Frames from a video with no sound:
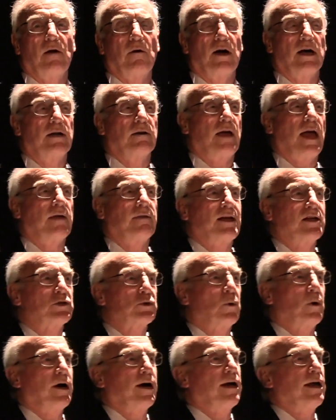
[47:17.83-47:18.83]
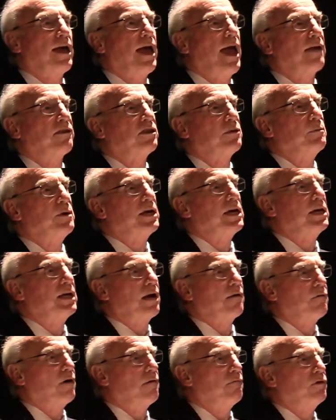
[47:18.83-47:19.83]
And that's why at the
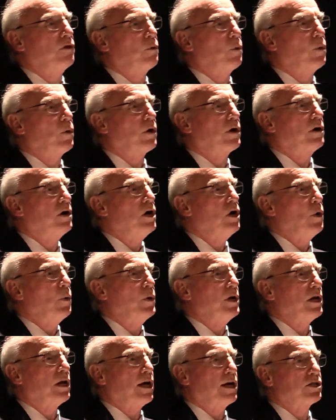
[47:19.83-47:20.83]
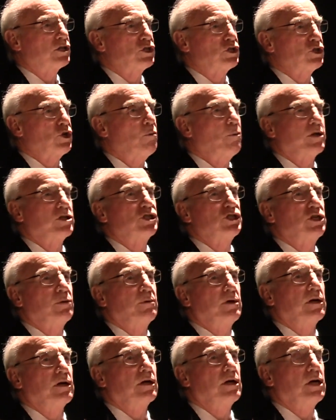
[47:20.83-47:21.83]
beginning of the war, we lost so much
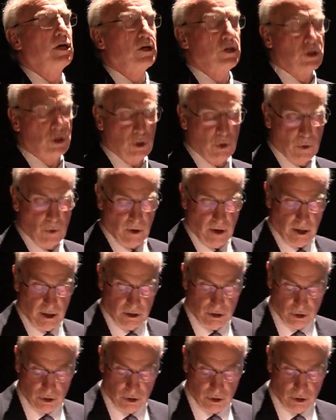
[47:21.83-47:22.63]
shipping to